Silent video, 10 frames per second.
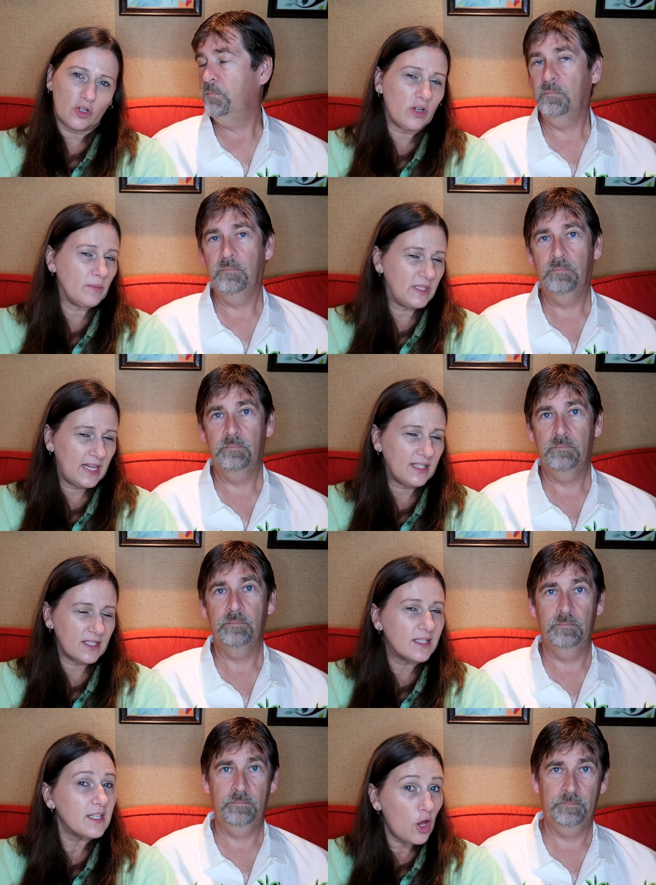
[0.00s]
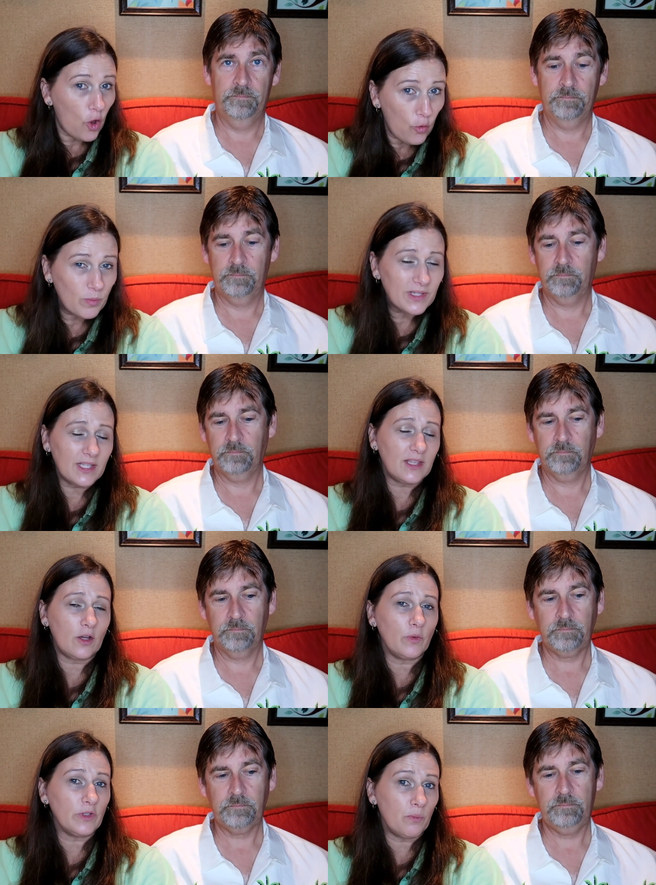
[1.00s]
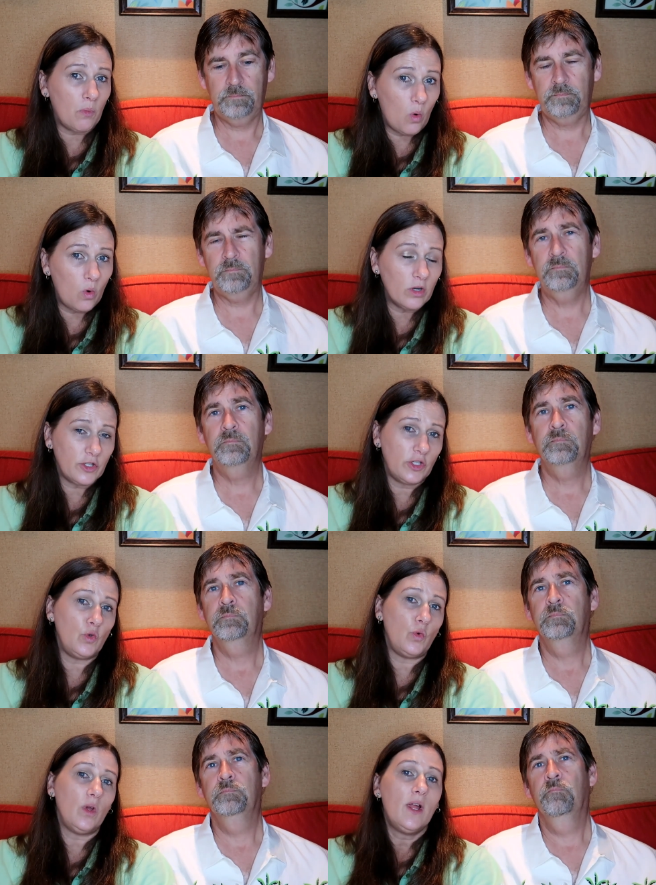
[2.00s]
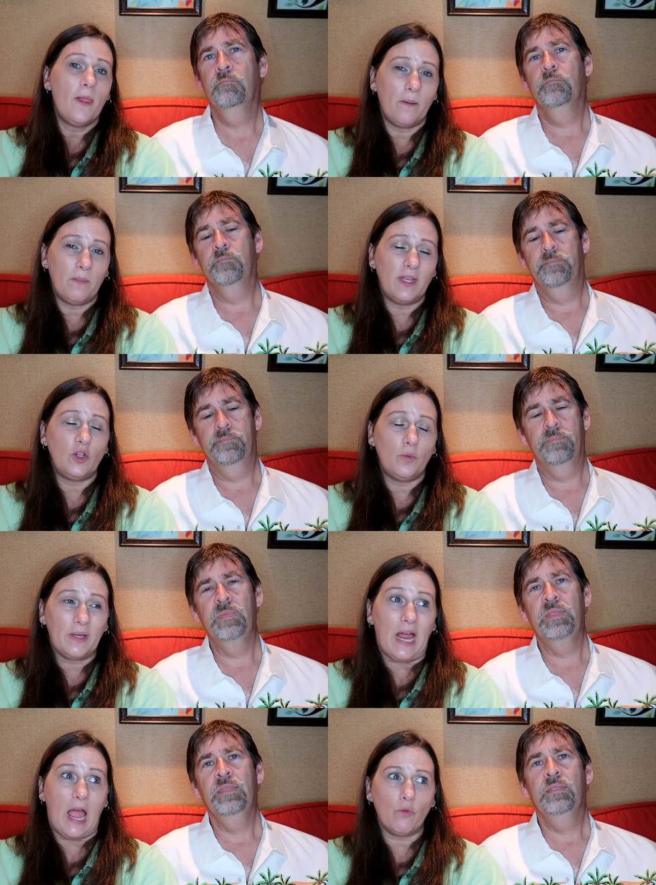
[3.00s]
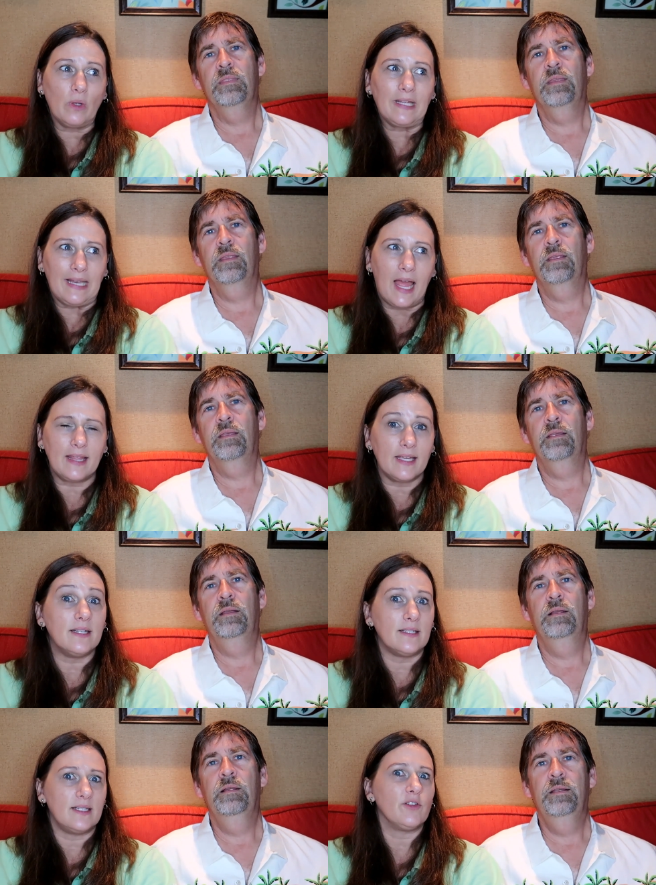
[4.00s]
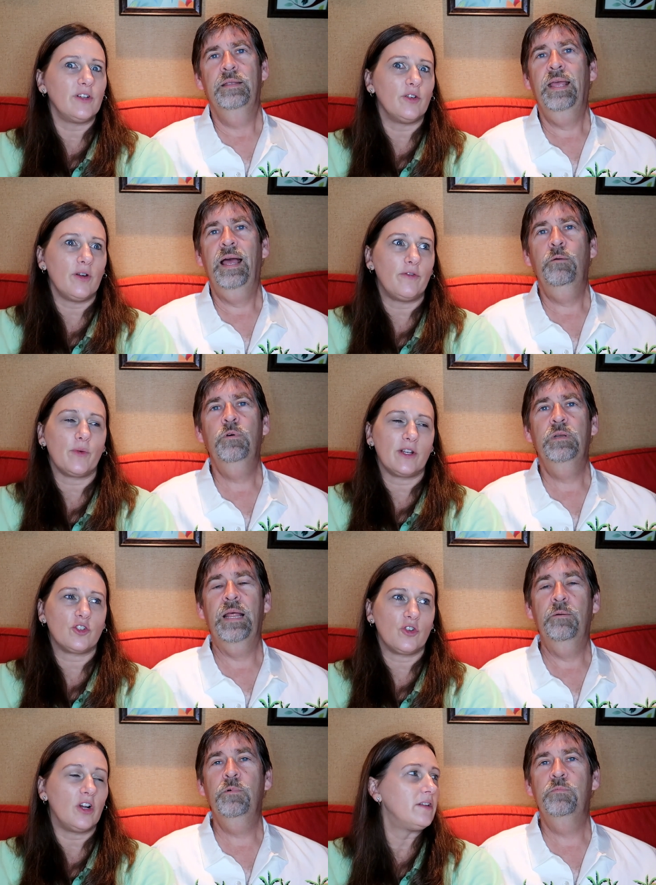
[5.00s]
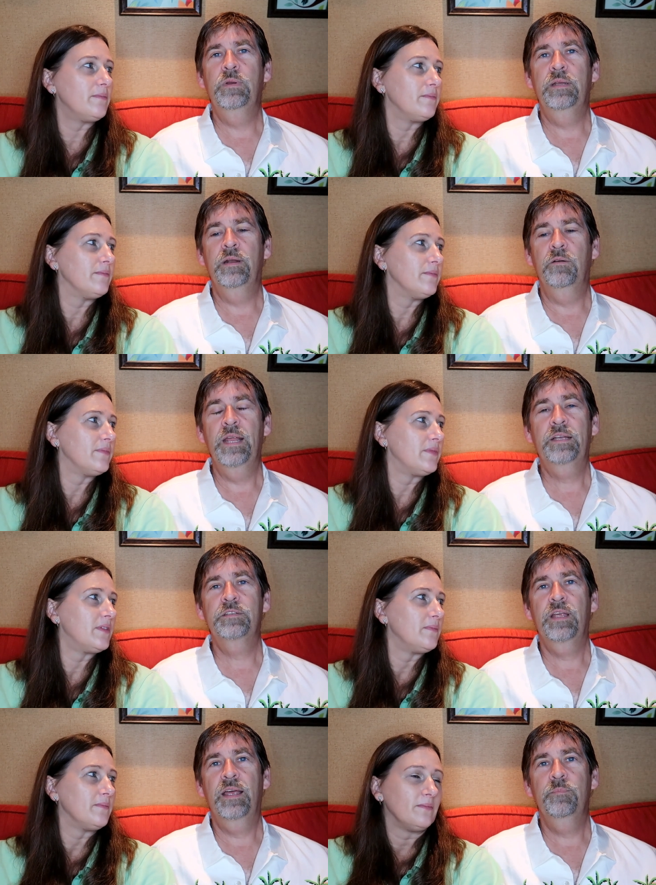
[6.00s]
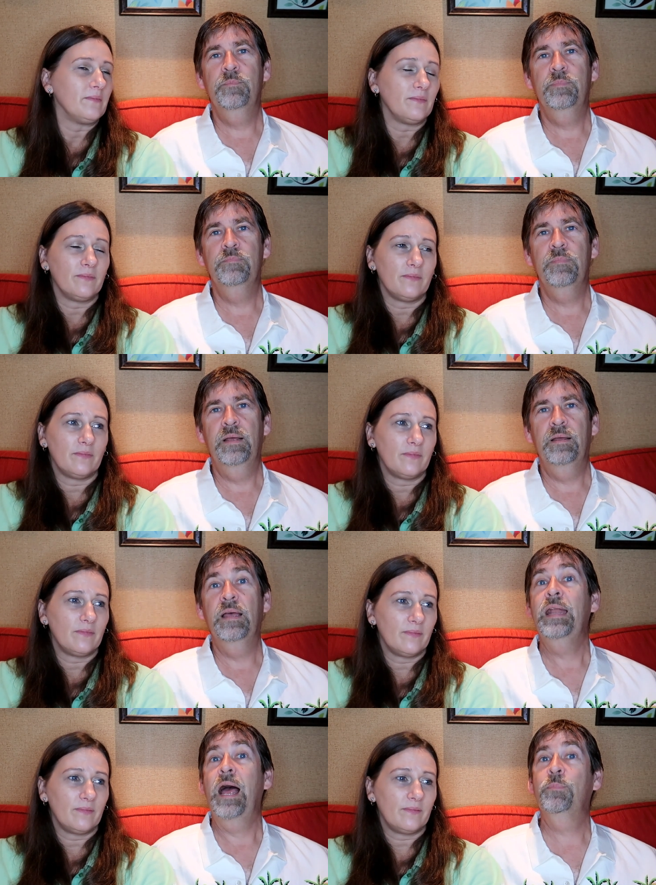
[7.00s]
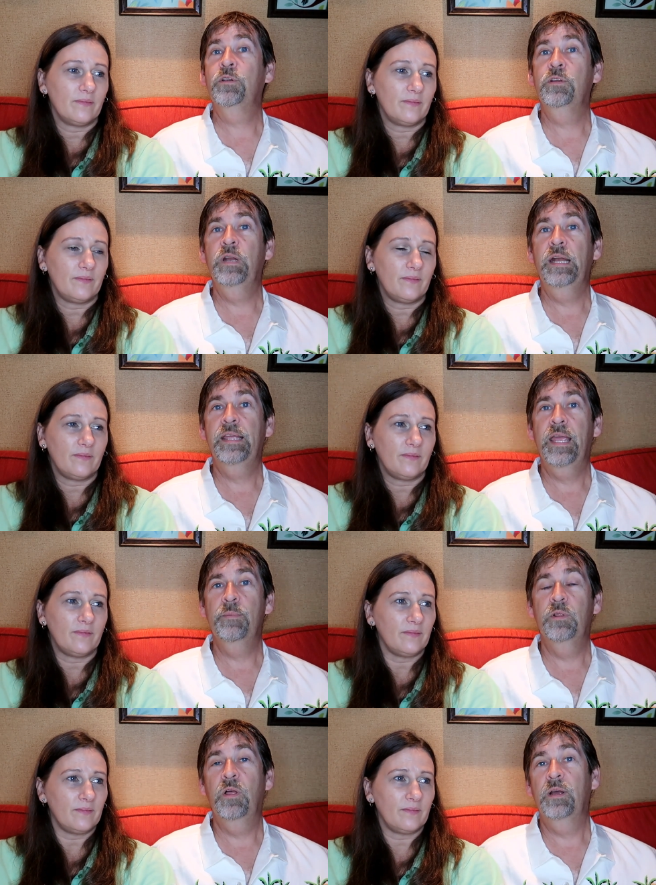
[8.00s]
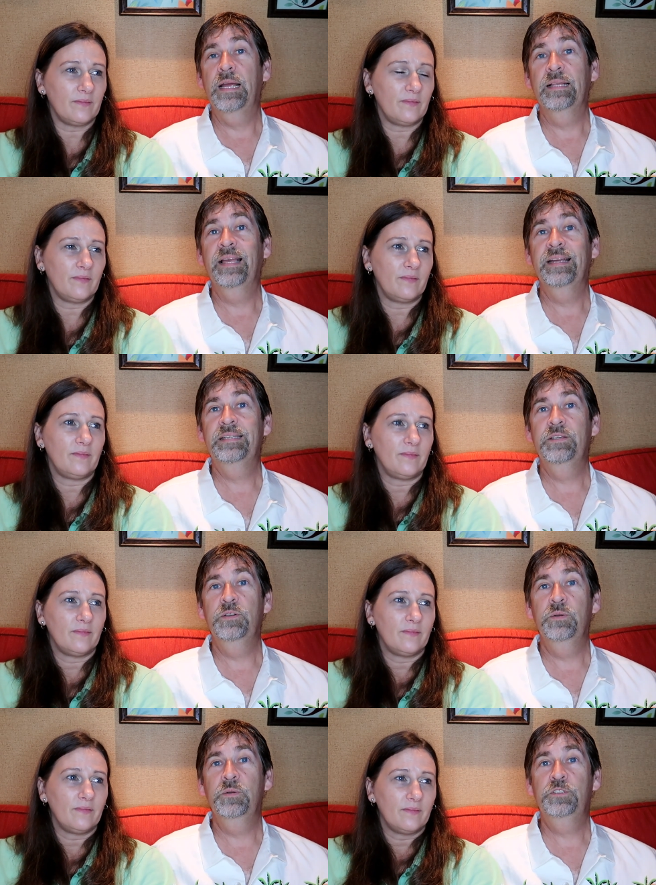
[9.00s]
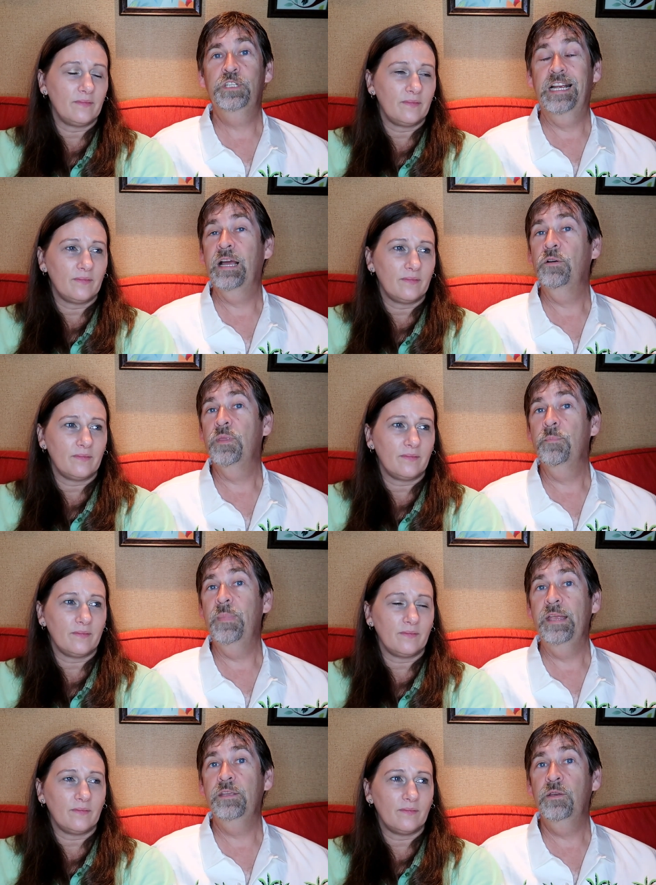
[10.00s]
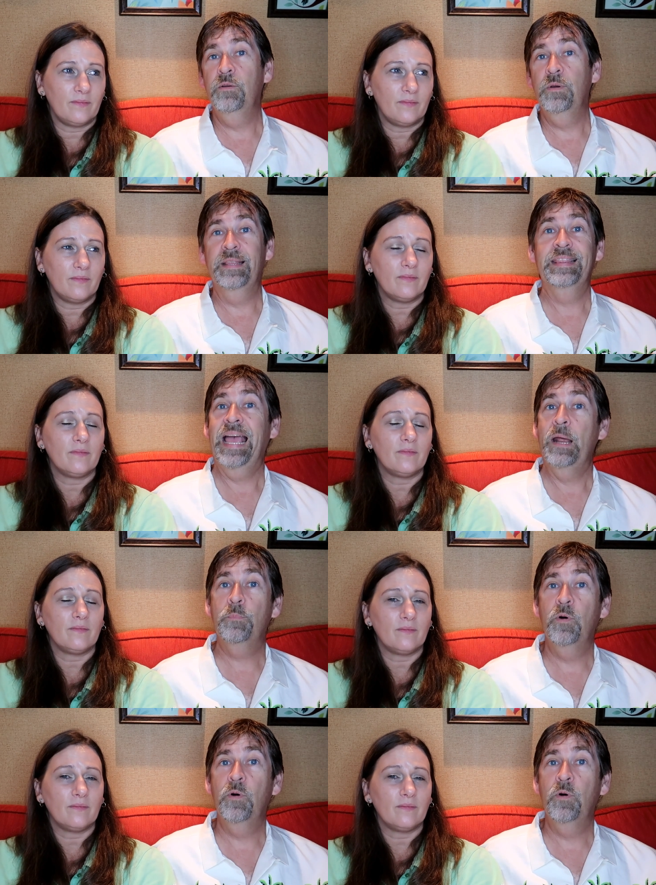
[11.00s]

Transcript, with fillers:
Speaker 1: circumstances in hopes that there was more to the menu, but I really like the interior. Yeah, I would, I
Speaker 2: would, you know, next time uh, an opportunity came along, I'd like to check out the menu at that